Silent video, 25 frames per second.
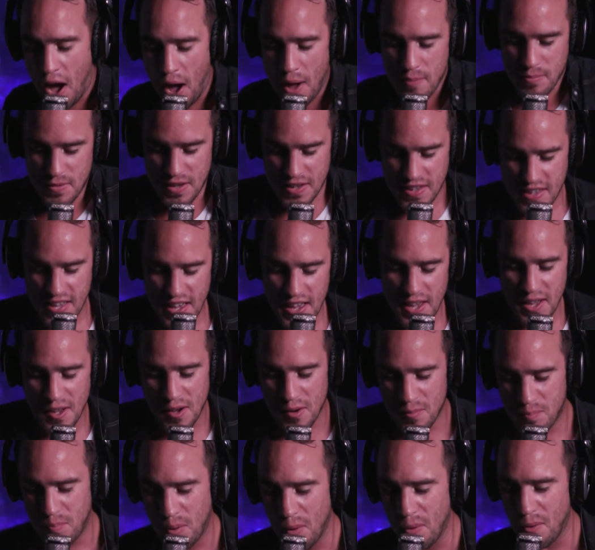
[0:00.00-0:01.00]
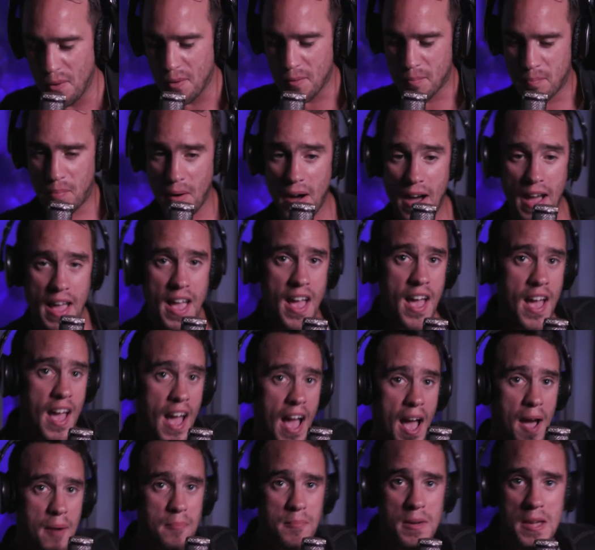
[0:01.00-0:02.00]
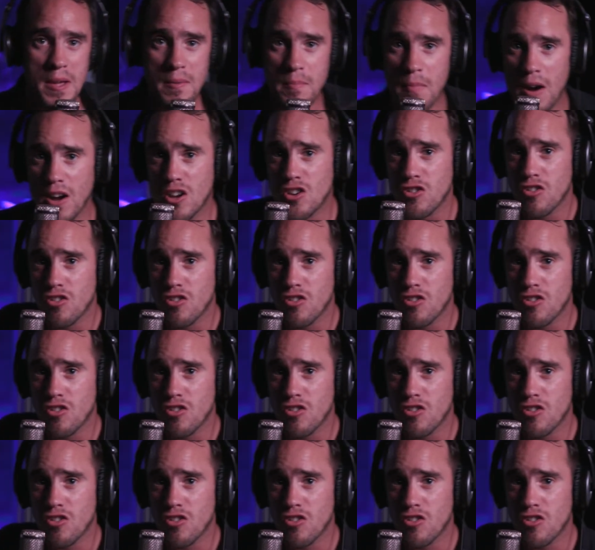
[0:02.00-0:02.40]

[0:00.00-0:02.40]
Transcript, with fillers: I'm the king of pork pie, hand me my